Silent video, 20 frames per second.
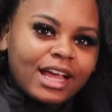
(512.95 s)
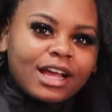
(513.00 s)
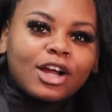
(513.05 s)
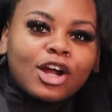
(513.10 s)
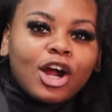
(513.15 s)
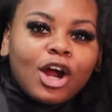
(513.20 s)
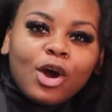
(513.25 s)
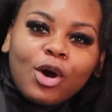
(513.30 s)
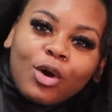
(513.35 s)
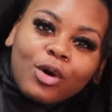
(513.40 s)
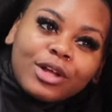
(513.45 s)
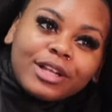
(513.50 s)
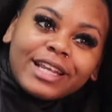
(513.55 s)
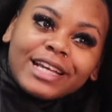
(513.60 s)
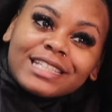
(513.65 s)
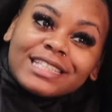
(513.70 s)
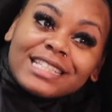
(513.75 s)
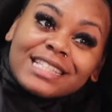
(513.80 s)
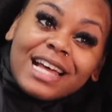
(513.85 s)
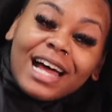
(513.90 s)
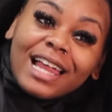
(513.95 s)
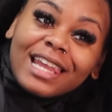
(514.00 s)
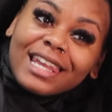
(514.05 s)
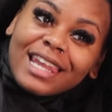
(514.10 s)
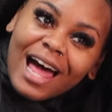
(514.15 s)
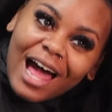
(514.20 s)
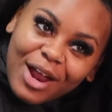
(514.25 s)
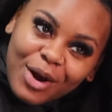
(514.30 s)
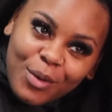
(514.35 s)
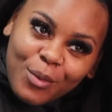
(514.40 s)
Girl, this is a
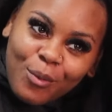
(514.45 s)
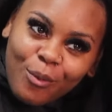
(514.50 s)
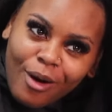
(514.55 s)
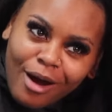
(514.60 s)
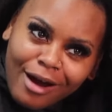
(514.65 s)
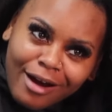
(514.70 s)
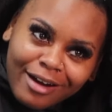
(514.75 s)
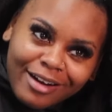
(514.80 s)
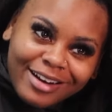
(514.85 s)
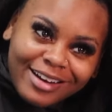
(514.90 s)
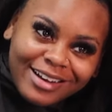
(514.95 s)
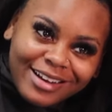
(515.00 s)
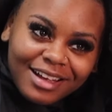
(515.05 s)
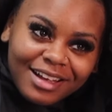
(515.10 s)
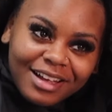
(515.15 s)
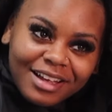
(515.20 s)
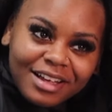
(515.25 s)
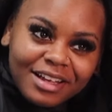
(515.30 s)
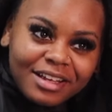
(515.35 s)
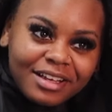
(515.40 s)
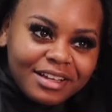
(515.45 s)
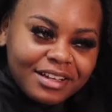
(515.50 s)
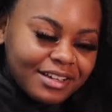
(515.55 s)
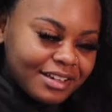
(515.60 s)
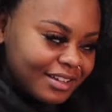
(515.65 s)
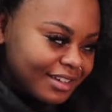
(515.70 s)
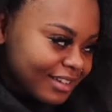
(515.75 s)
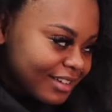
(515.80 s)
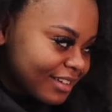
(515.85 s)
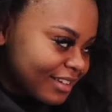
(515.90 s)
lot of work. Well, yeah, I
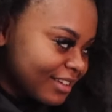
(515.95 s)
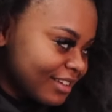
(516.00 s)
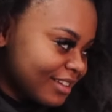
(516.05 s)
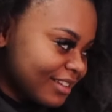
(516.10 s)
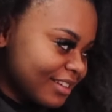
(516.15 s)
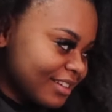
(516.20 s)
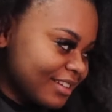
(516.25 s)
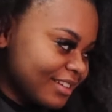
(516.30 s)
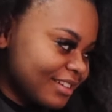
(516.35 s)
ain't got no work.